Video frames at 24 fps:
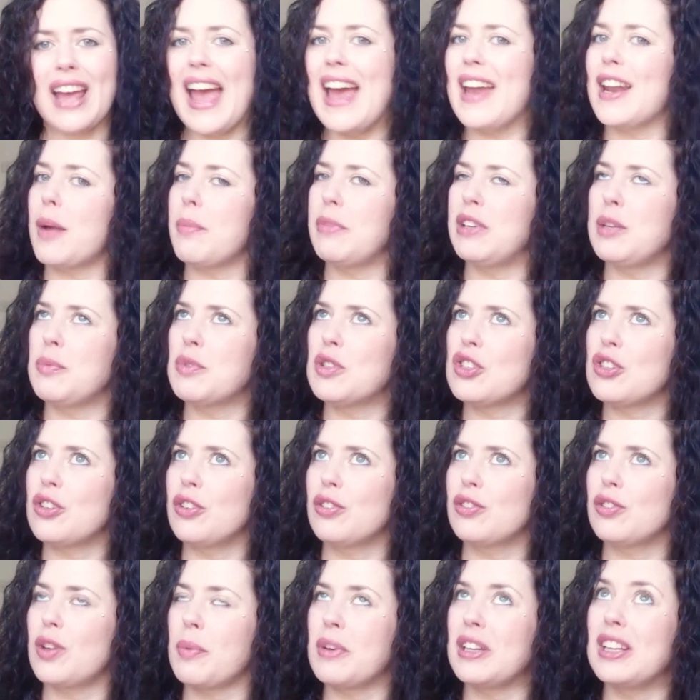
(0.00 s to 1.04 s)
And I'm a Libra too,
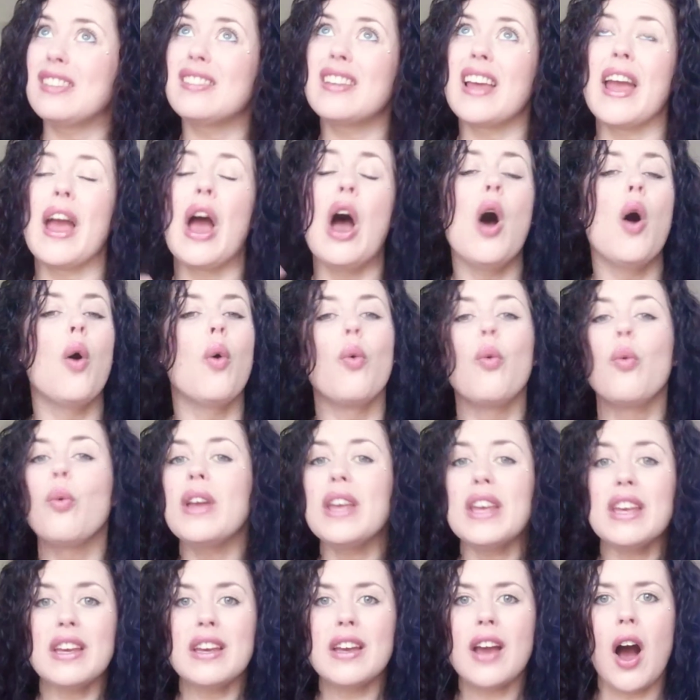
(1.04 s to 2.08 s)
so I'm going to say
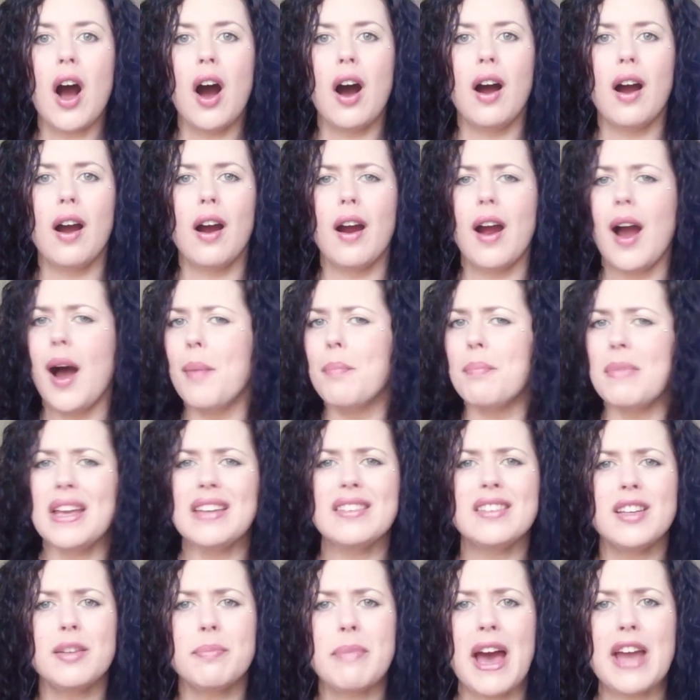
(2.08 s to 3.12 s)
we are
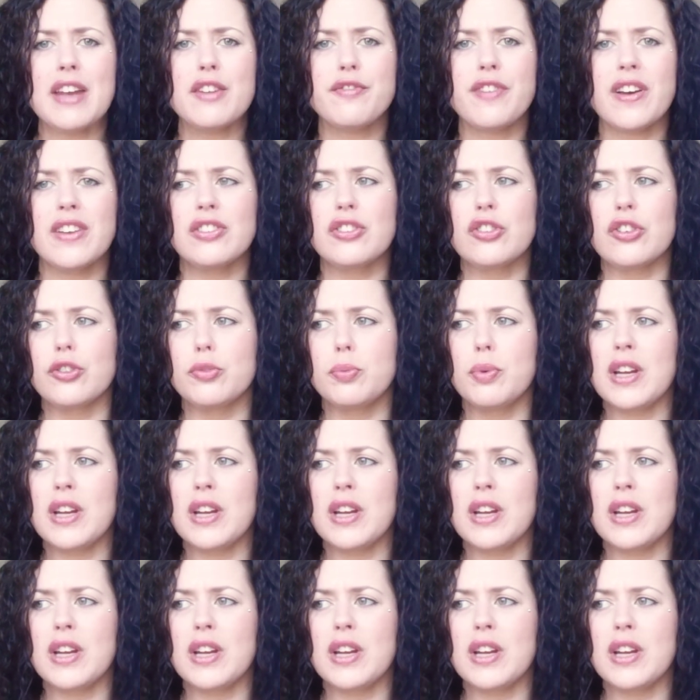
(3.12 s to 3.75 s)
amazing manifestors.